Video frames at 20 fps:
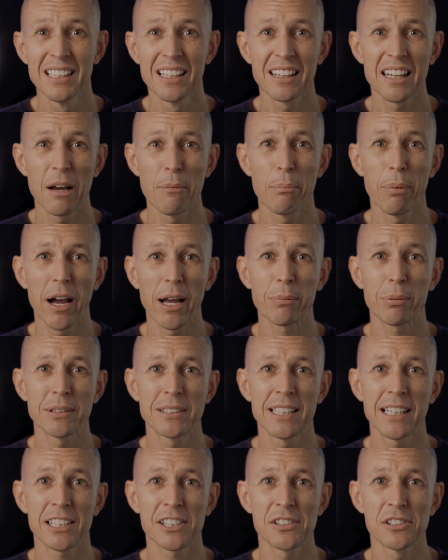that bike
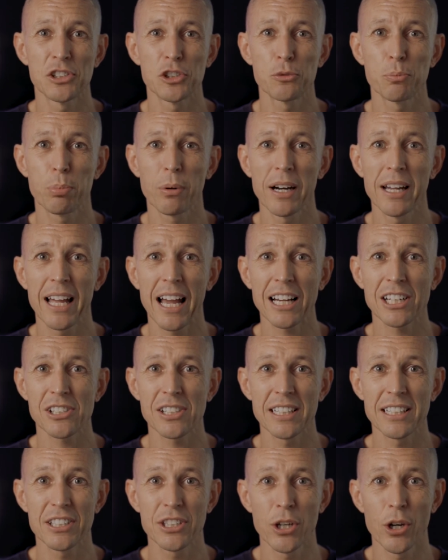protection spray
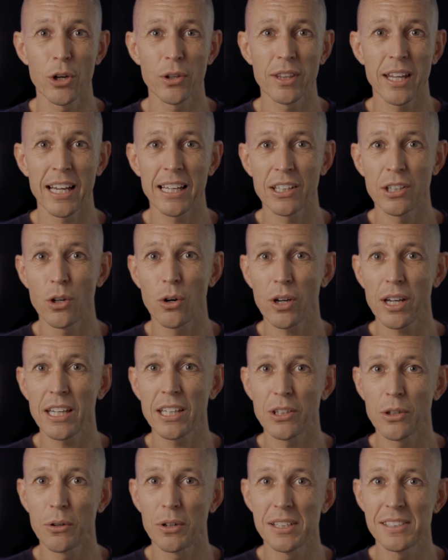actually turned that
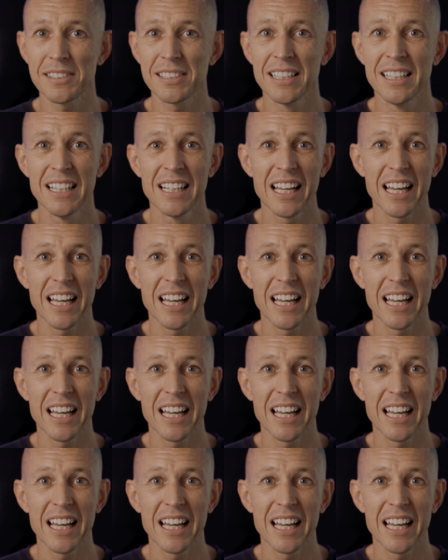knocking noise